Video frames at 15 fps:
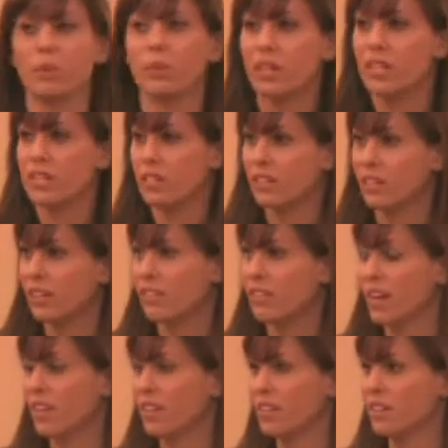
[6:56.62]
employees are
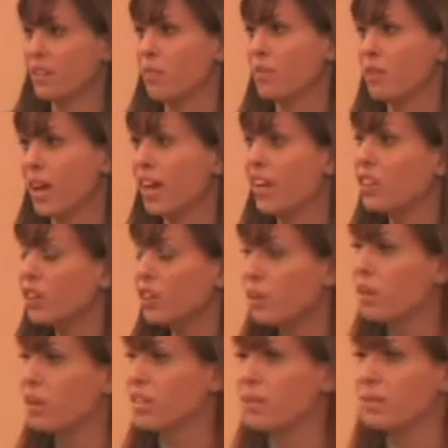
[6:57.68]
leaving on the same day, and
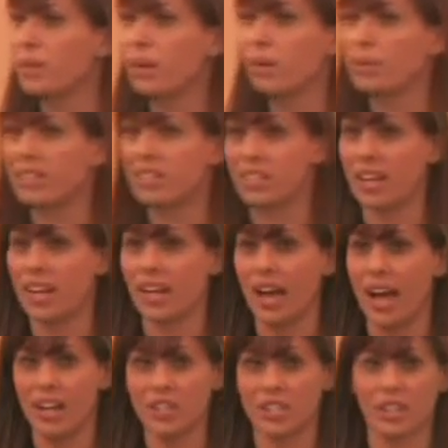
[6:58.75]
you're the ones to be able to
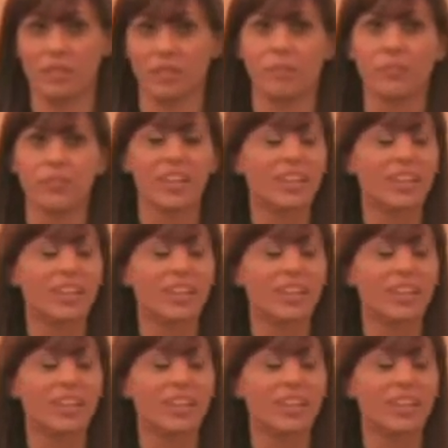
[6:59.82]
take action.